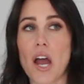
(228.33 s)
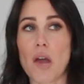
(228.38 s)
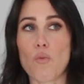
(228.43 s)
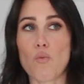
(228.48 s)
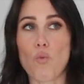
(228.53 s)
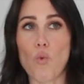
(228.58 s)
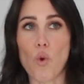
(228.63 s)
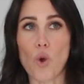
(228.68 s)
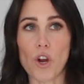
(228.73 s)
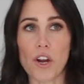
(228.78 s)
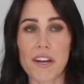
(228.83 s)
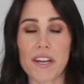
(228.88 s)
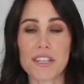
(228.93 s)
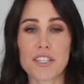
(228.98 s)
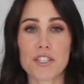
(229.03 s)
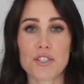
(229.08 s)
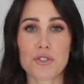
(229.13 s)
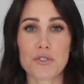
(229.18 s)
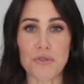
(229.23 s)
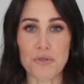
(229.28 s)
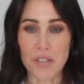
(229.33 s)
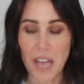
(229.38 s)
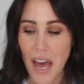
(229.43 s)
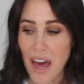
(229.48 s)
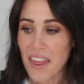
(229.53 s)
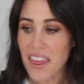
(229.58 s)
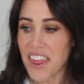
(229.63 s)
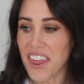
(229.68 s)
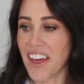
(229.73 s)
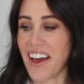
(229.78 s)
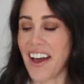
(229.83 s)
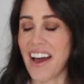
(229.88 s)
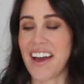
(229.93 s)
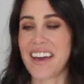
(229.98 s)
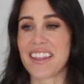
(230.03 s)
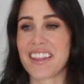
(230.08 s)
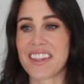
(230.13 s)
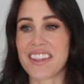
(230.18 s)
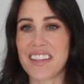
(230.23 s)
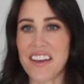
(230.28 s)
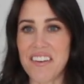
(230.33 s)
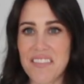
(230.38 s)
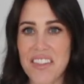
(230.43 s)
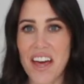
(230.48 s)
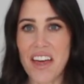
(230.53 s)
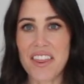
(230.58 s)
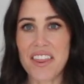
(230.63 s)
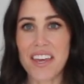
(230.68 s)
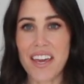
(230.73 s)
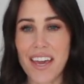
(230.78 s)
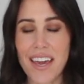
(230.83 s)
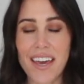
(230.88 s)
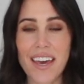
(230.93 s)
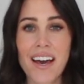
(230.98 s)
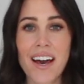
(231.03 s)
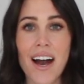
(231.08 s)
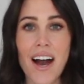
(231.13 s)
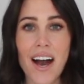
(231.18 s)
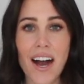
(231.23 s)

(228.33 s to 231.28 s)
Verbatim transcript: I wore it to death. I love that thing.